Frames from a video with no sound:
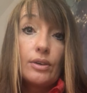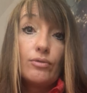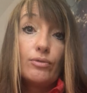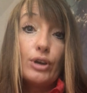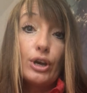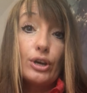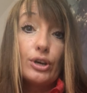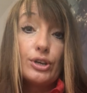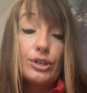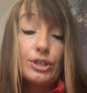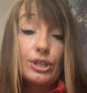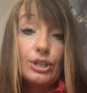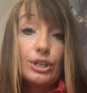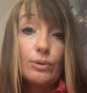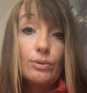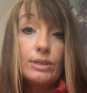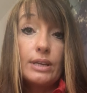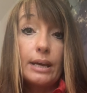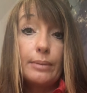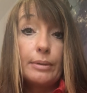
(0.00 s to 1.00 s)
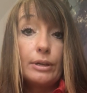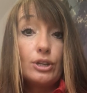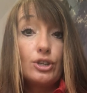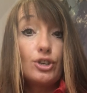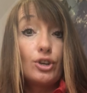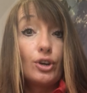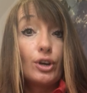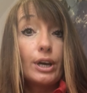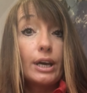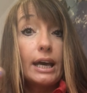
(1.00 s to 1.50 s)
rehearse a new 10-minute
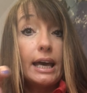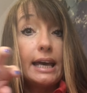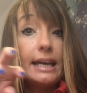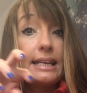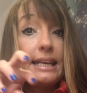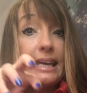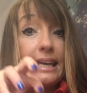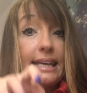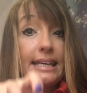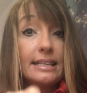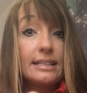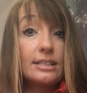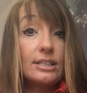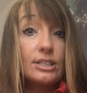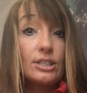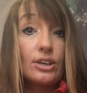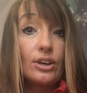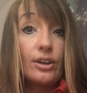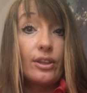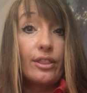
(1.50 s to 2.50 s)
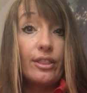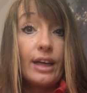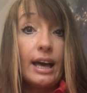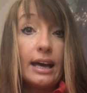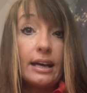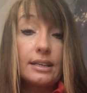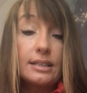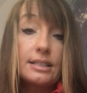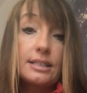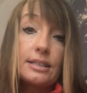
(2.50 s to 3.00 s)
chunk and insert
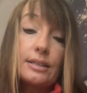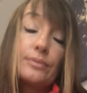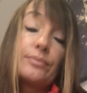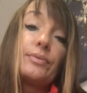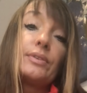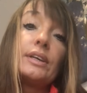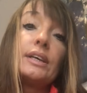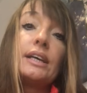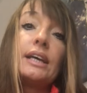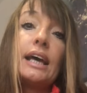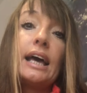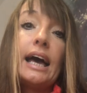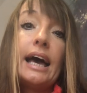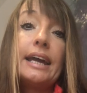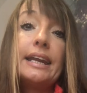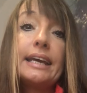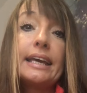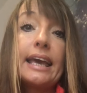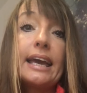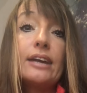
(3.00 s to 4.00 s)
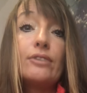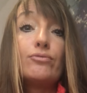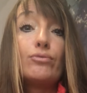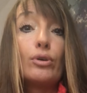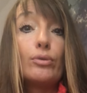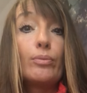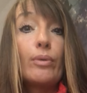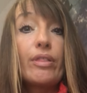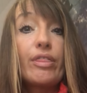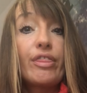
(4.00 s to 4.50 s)
that. And again,
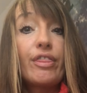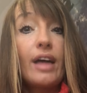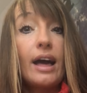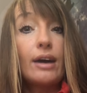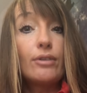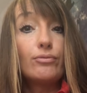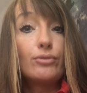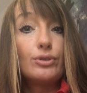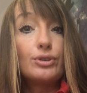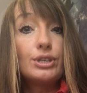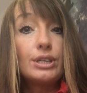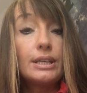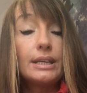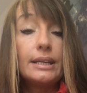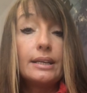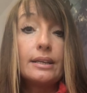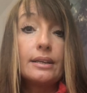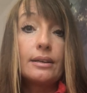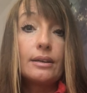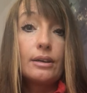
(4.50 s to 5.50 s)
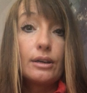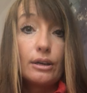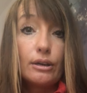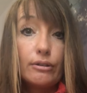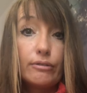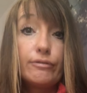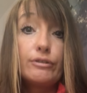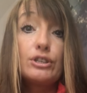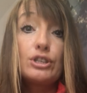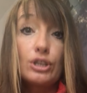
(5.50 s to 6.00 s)
run with that routine
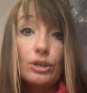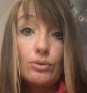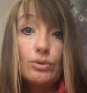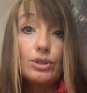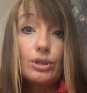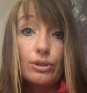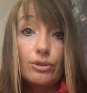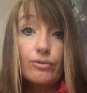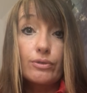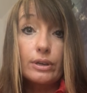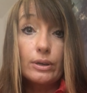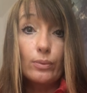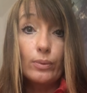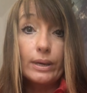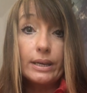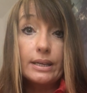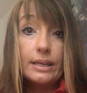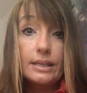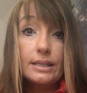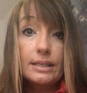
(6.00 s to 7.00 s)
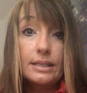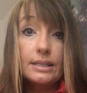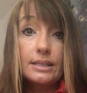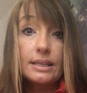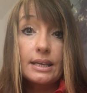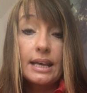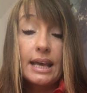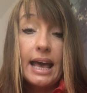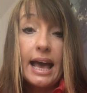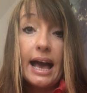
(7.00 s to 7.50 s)
for 2 to 3 weeks.
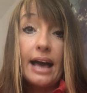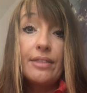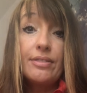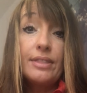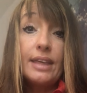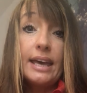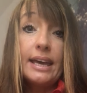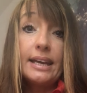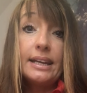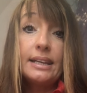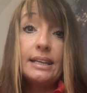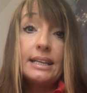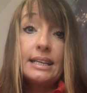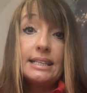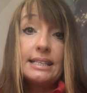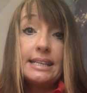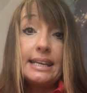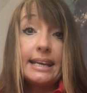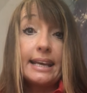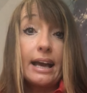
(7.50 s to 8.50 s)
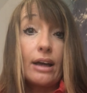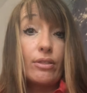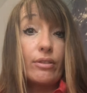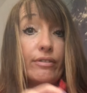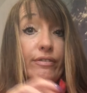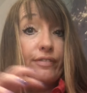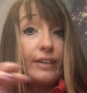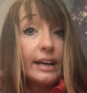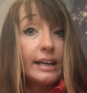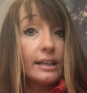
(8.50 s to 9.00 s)
And then take out the
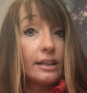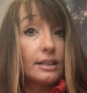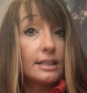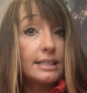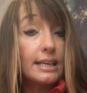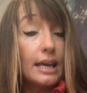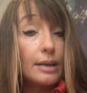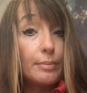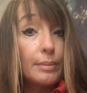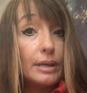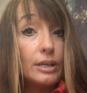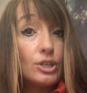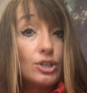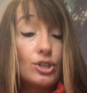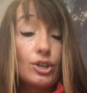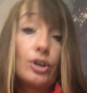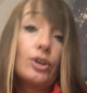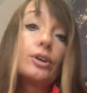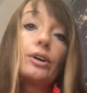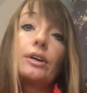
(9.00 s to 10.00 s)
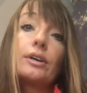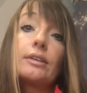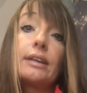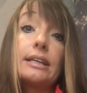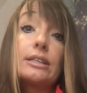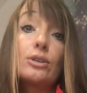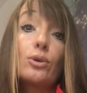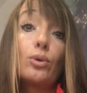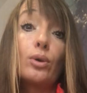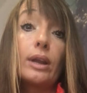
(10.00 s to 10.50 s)
final 10-minute chunk,
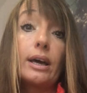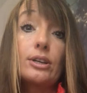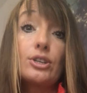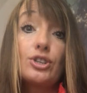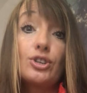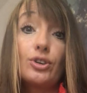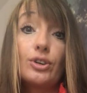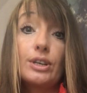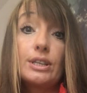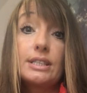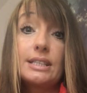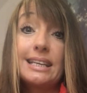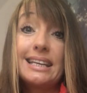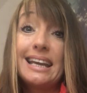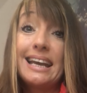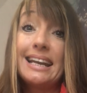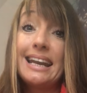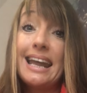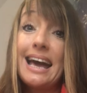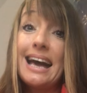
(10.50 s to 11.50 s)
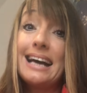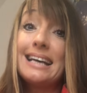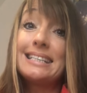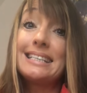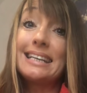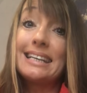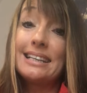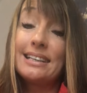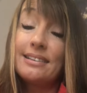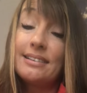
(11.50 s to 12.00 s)
let's call that chunk C, and add
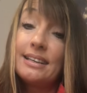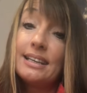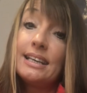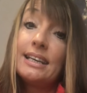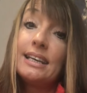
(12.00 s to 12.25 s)
in